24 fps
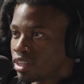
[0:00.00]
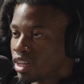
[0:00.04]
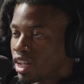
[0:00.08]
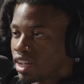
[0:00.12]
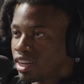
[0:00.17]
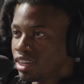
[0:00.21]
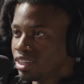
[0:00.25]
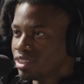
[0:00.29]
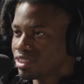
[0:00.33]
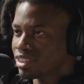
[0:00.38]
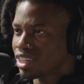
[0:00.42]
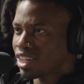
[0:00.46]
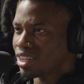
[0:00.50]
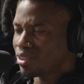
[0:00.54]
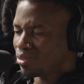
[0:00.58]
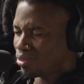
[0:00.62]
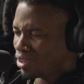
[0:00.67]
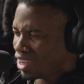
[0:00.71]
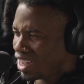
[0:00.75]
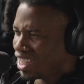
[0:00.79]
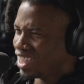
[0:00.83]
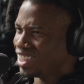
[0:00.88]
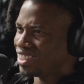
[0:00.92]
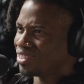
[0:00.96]
Like, he was like,
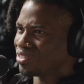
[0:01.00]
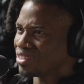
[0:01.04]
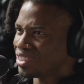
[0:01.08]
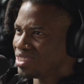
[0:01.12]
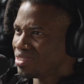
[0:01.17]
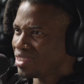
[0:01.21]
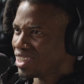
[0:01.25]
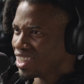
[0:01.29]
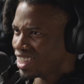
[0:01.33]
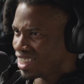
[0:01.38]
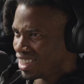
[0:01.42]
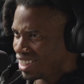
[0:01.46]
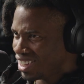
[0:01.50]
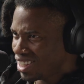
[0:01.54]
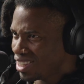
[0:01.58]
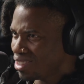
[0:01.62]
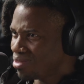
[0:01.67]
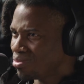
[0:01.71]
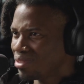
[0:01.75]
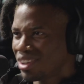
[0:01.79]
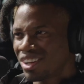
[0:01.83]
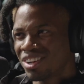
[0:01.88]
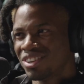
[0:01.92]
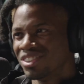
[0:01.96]
what? Man, him?
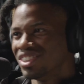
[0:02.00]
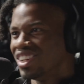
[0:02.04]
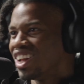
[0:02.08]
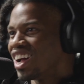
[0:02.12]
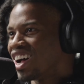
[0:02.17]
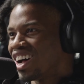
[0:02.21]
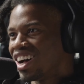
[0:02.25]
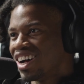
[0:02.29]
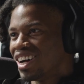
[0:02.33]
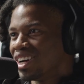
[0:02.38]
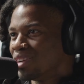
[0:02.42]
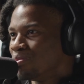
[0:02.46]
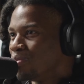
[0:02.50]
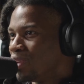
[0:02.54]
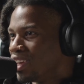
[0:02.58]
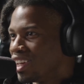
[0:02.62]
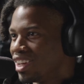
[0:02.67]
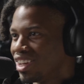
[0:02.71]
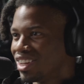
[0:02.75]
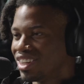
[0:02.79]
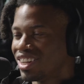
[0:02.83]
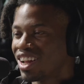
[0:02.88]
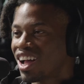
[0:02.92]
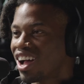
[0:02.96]
Oh, nah,
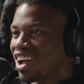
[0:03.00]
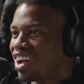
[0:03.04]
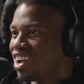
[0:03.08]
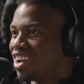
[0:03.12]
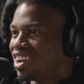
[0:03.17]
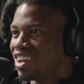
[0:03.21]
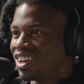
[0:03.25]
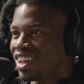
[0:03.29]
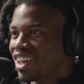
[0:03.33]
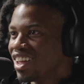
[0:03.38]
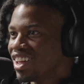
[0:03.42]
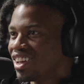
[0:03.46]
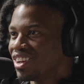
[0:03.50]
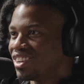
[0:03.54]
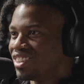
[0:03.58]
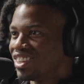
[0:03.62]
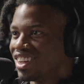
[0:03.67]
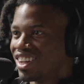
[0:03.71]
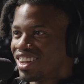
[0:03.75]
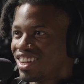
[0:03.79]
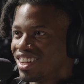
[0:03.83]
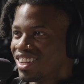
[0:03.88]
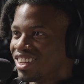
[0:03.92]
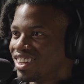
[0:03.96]
man. Nah, hell
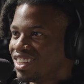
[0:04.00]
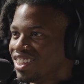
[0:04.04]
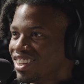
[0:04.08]
nah.